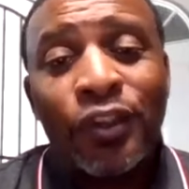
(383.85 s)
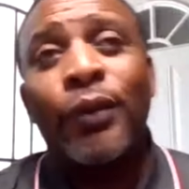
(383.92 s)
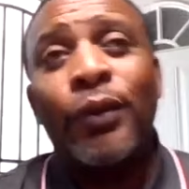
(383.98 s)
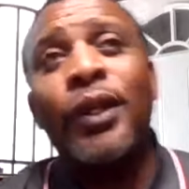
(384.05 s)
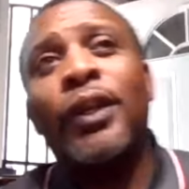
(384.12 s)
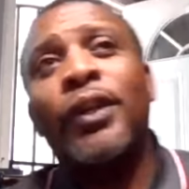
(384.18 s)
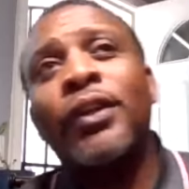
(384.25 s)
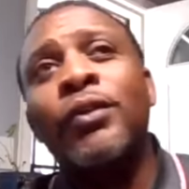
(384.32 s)

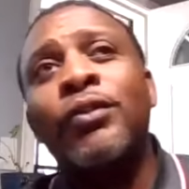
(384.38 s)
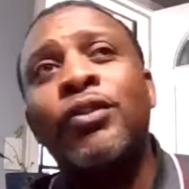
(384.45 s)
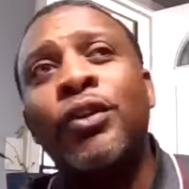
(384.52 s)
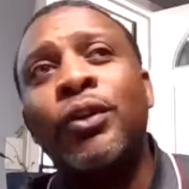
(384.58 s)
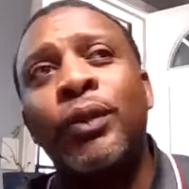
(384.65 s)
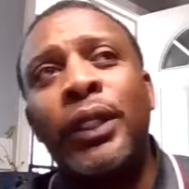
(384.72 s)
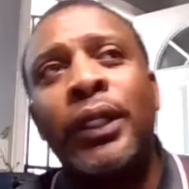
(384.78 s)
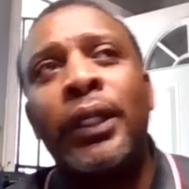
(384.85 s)
So
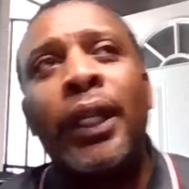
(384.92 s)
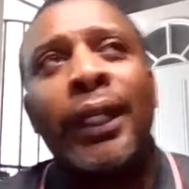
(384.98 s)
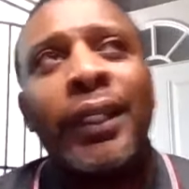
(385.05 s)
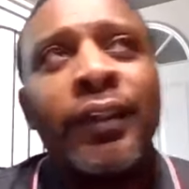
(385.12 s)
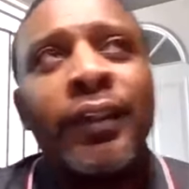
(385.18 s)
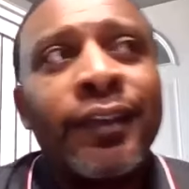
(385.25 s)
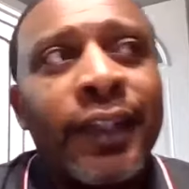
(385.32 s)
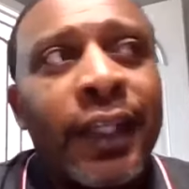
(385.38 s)
you do
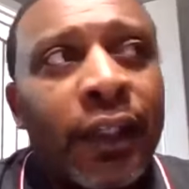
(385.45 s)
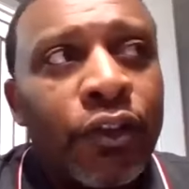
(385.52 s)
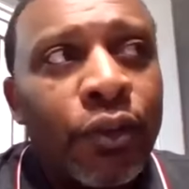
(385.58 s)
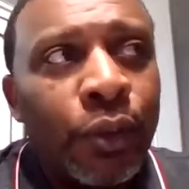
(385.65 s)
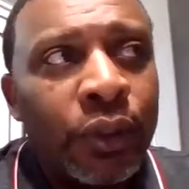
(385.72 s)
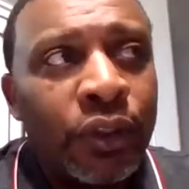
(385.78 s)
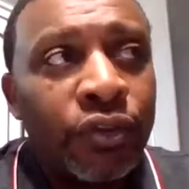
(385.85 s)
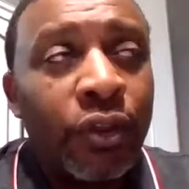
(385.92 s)
need, like in the
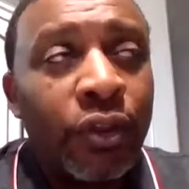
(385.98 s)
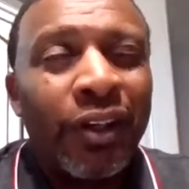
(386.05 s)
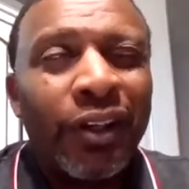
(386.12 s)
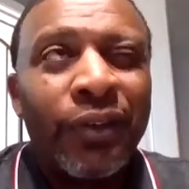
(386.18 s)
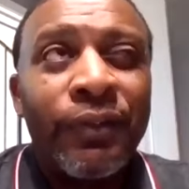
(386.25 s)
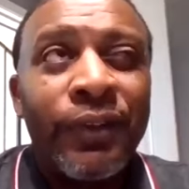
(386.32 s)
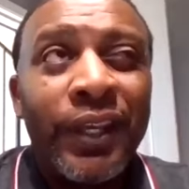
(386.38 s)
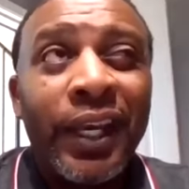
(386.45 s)
state of Georgia, it's
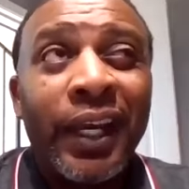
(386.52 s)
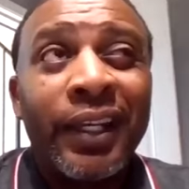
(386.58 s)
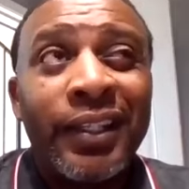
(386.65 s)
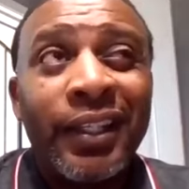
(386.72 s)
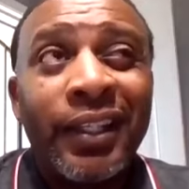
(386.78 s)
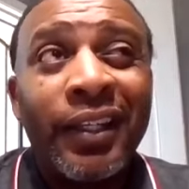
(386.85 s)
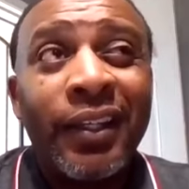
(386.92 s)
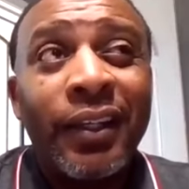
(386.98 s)
called a
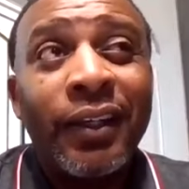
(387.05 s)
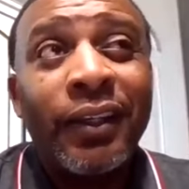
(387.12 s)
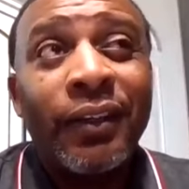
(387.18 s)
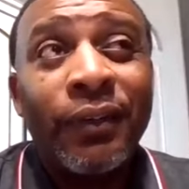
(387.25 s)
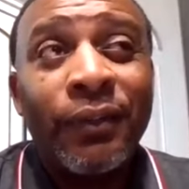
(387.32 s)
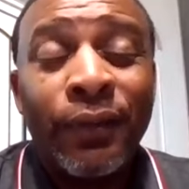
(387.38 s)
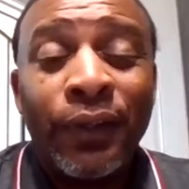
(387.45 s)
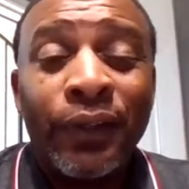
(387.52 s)
VID,
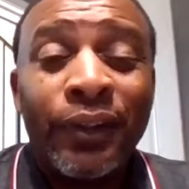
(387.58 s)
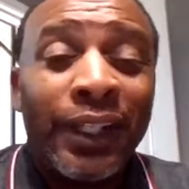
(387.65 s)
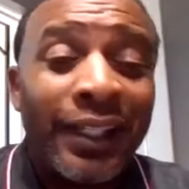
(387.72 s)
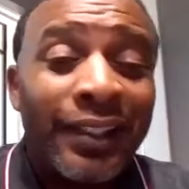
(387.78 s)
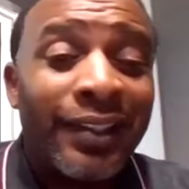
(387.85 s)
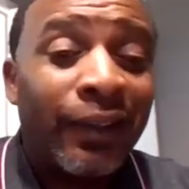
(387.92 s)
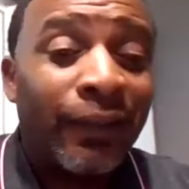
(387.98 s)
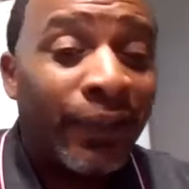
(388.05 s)

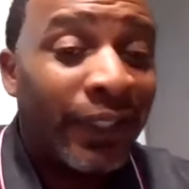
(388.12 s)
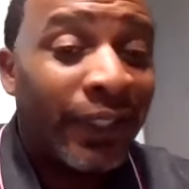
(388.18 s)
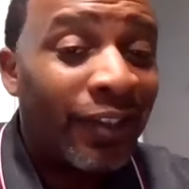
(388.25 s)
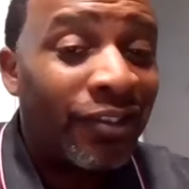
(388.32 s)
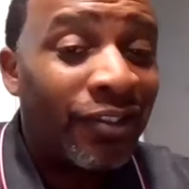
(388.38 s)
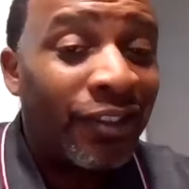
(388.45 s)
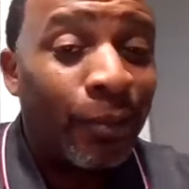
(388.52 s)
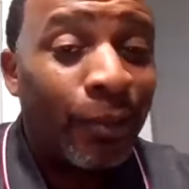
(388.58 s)
vehicle
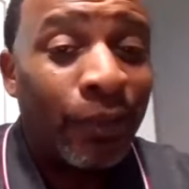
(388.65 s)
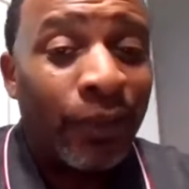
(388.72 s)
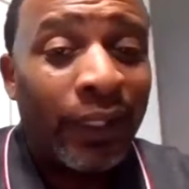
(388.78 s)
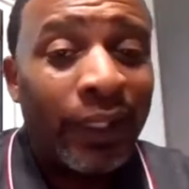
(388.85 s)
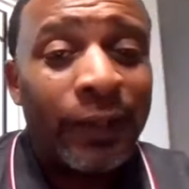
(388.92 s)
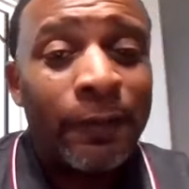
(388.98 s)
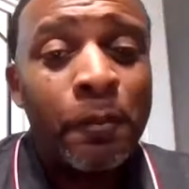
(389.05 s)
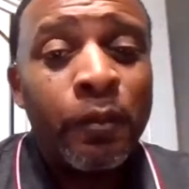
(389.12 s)
identification
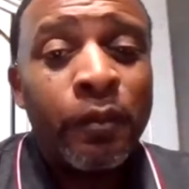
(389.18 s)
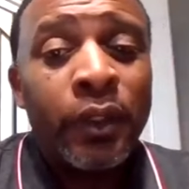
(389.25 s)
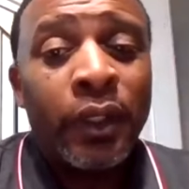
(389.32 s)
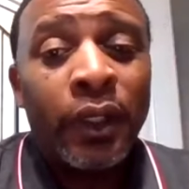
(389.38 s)
number, right?